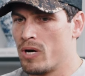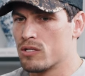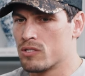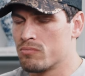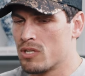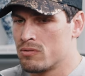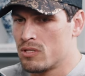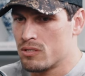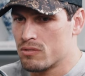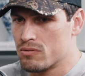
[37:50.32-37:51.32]
much sometimes
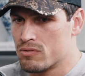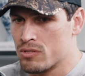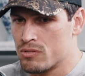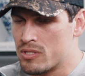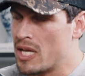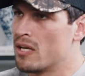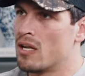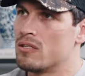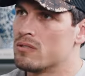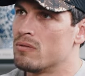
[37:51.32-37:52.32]
that it just
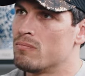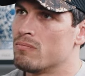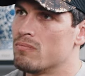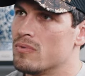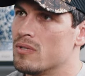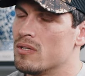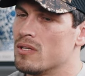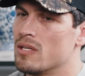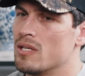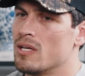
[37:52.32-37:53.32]
stagnates them mm.
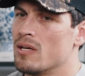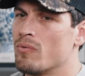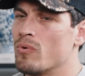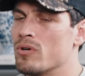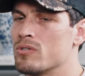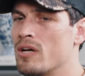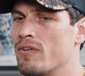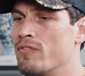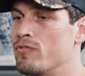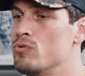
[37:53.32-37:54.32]
whereas I,
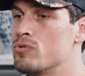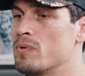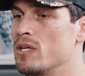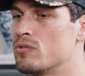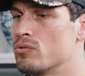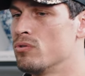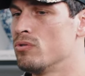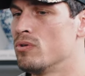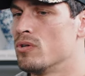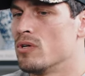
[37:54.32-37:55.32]
uh, if you speak
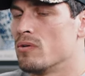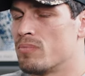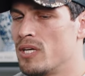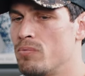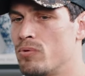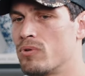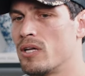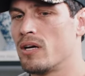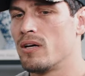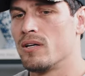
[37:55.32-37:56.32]
to people
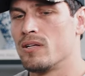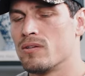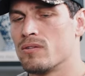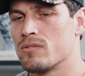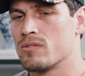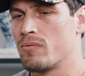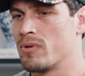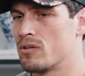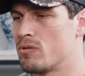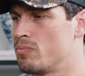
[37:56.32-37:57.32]
that
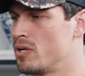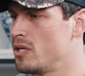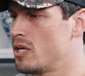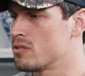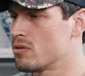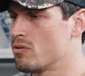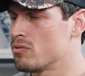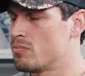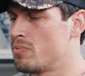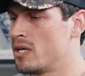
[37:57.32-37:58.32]
something completely hasn't
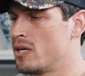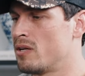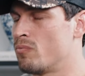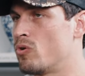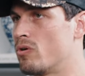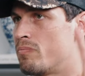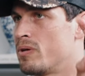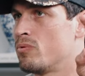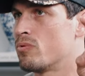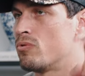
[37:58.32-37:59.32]
gone to plan and what
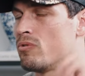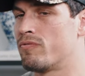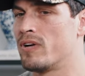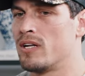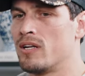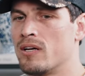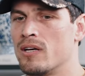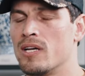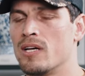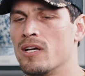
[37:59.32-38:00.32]
people call a failure,
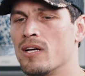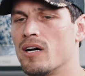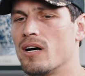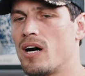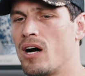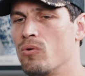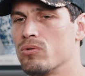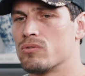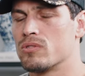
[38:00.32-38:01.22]
I would